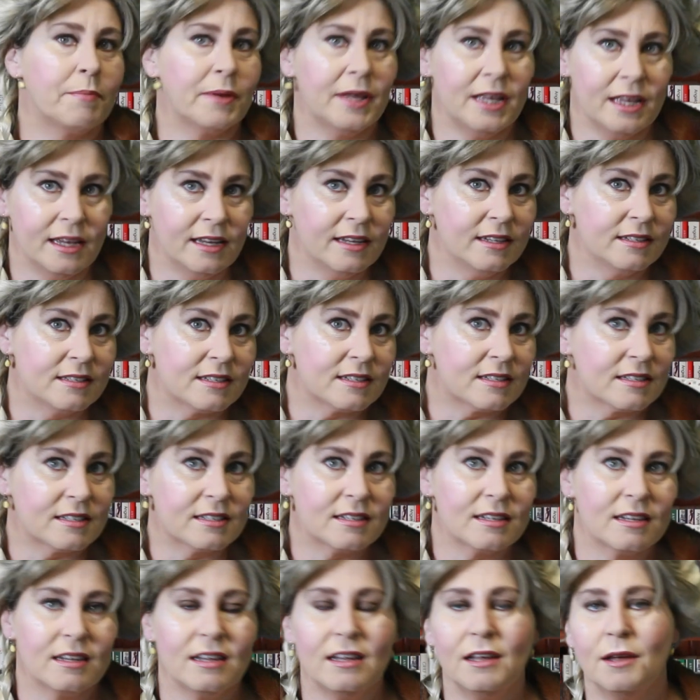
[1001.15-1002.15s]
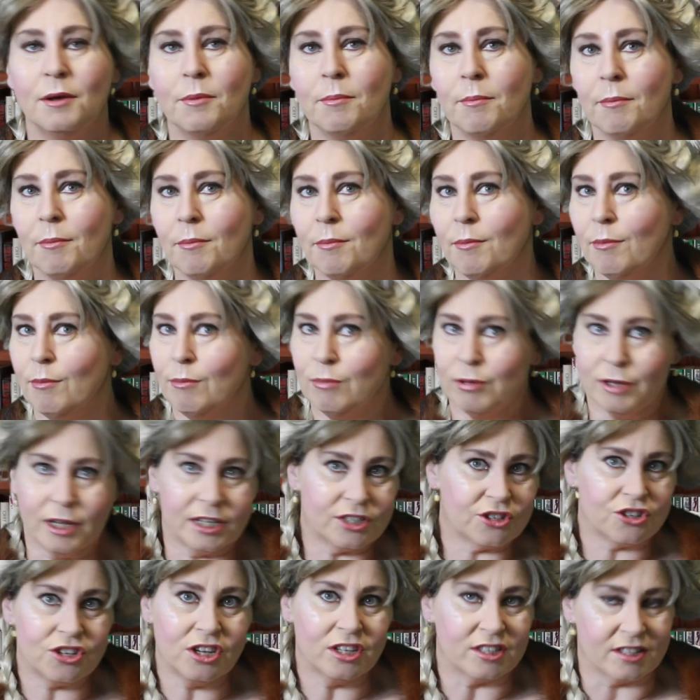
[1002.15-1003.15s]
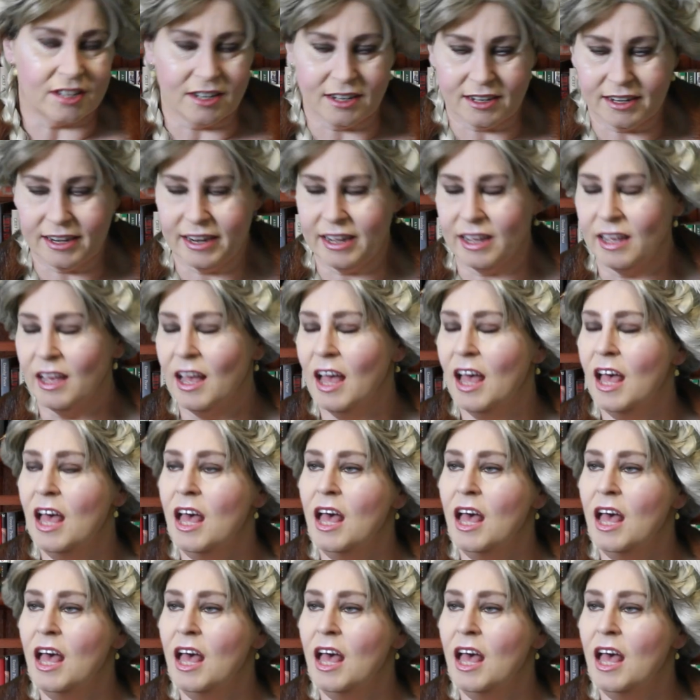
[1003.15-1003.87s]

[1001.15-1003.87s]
piece, certainly.